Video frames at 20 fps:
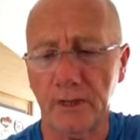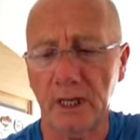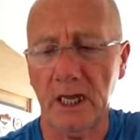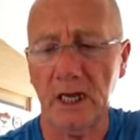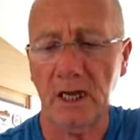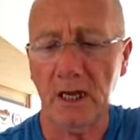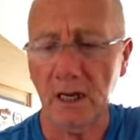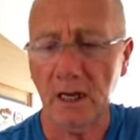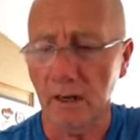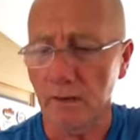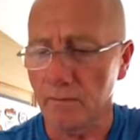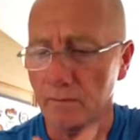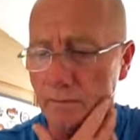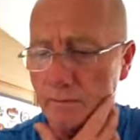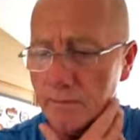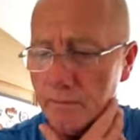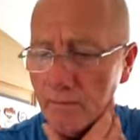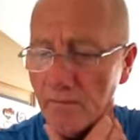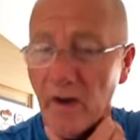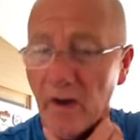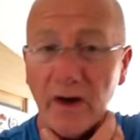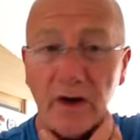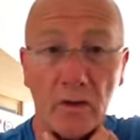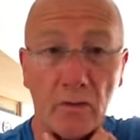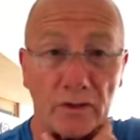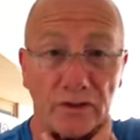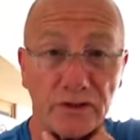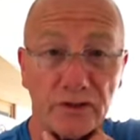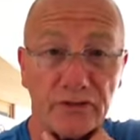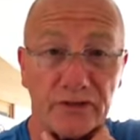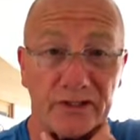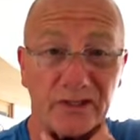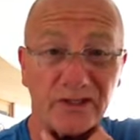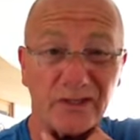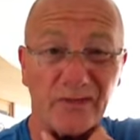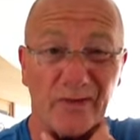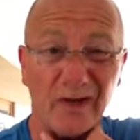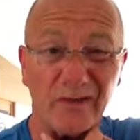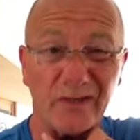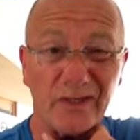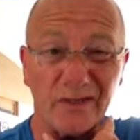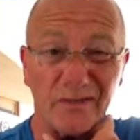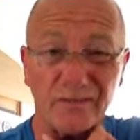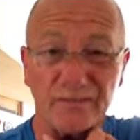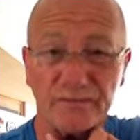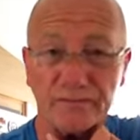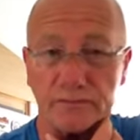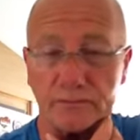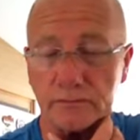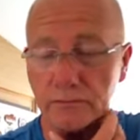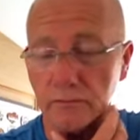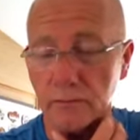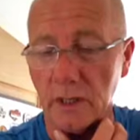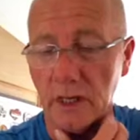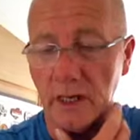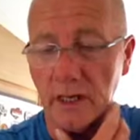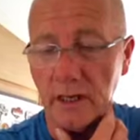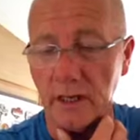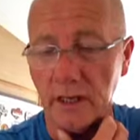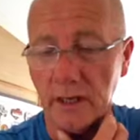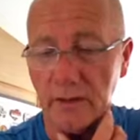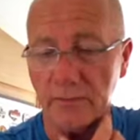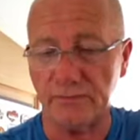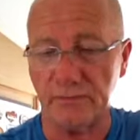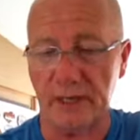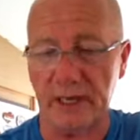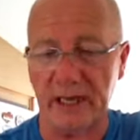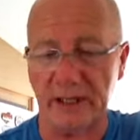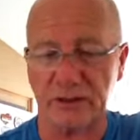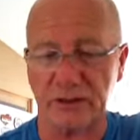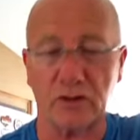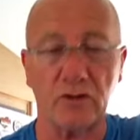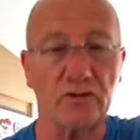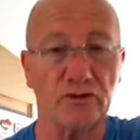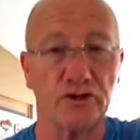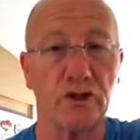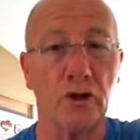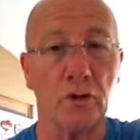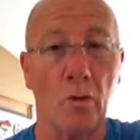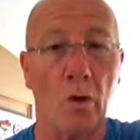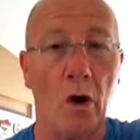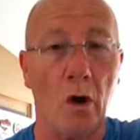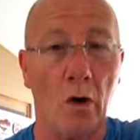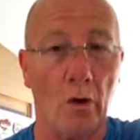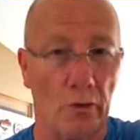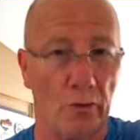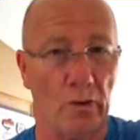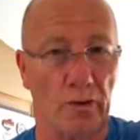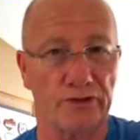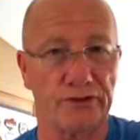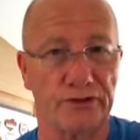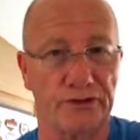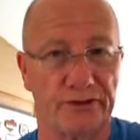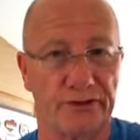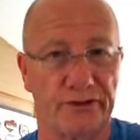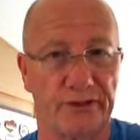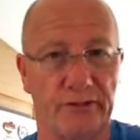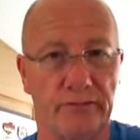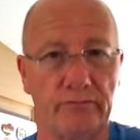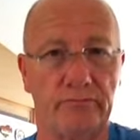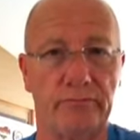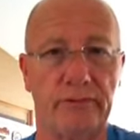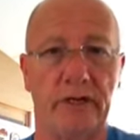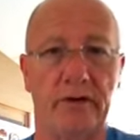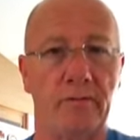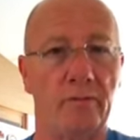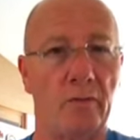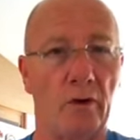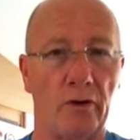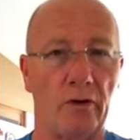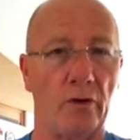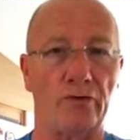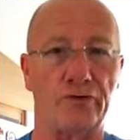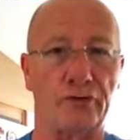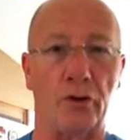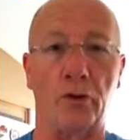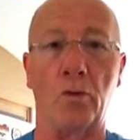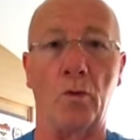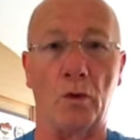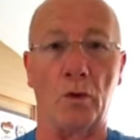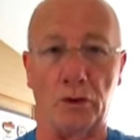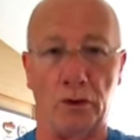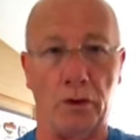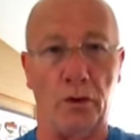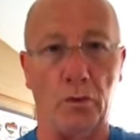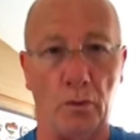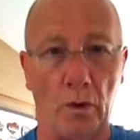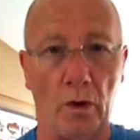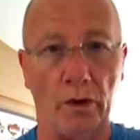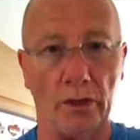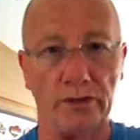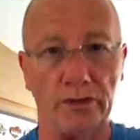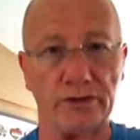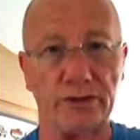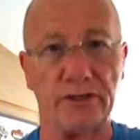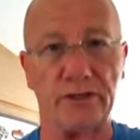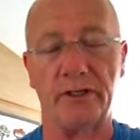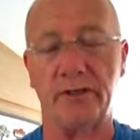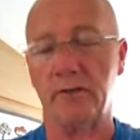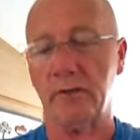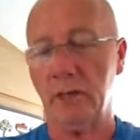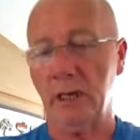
Found out one or two things about it. It's going to do what I want to do. Now, it might not do what you want it to do.